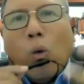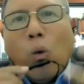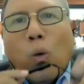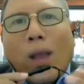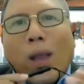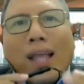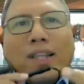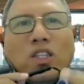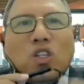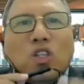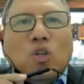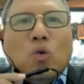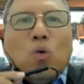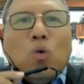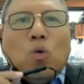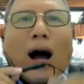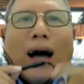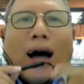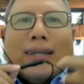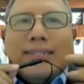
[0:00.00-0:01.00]
when
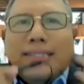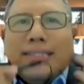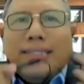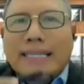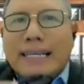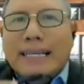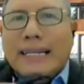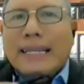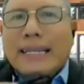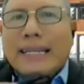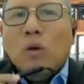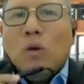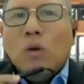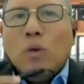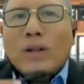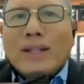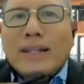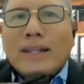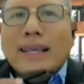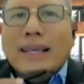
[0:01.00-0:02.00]
you are dealing
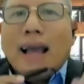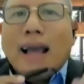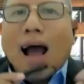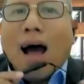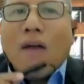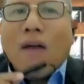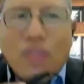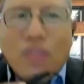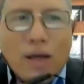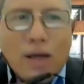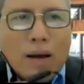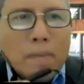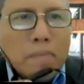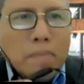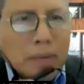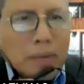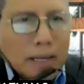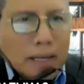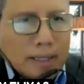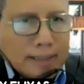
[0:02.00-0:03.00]
with the other
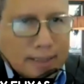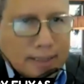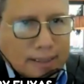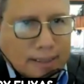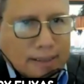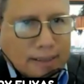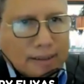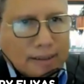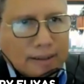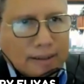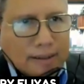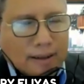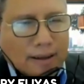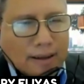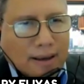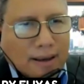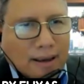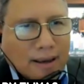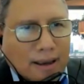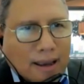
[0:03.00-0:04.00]
person.
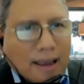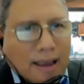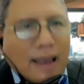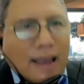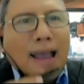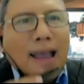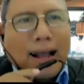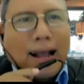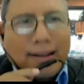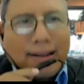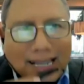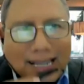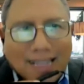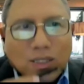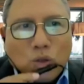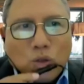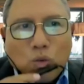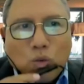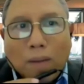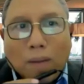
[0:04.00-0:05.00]
And
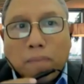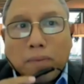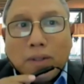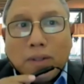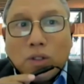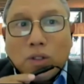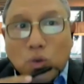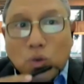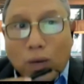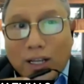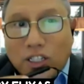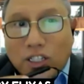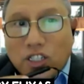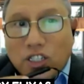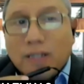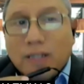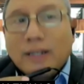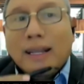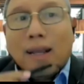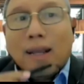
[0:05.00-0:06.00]
that's what
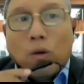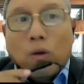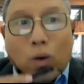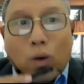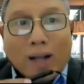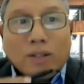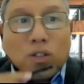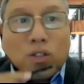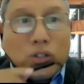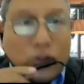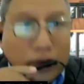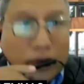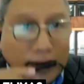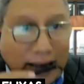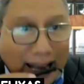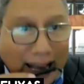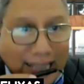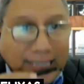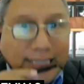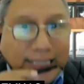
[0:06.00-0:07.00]
persuasion and what
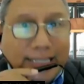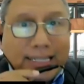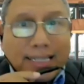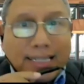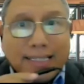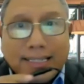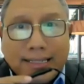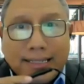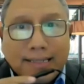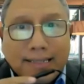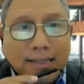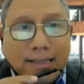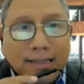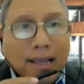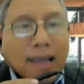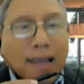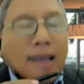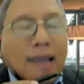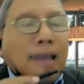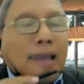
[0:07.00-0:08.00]
tonight's session
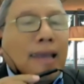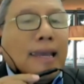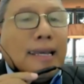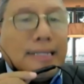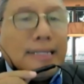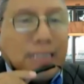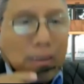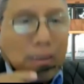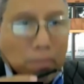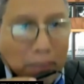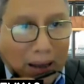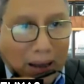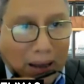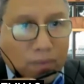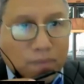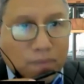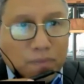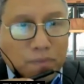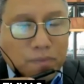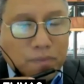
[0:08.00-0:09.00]
is
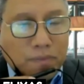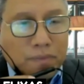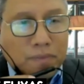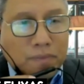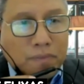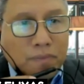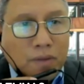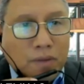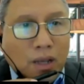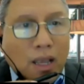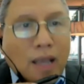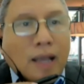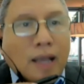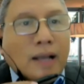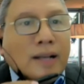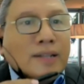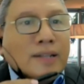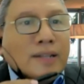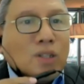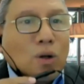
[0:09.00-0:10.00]
about.
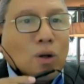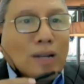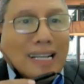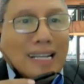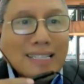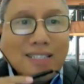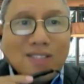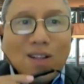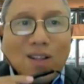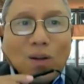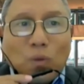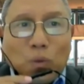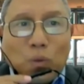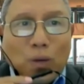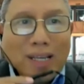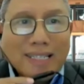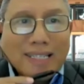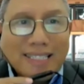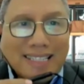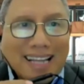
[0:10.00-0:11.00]
So let's not
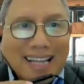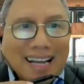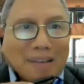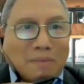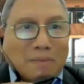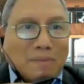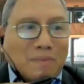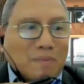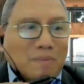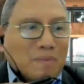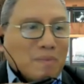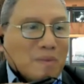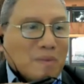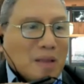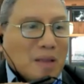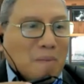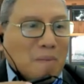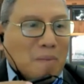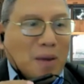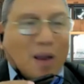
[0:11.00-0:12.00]
waste time
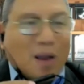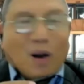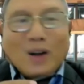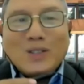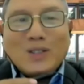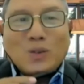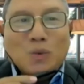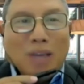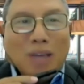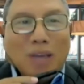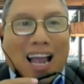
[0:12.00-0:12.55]
because we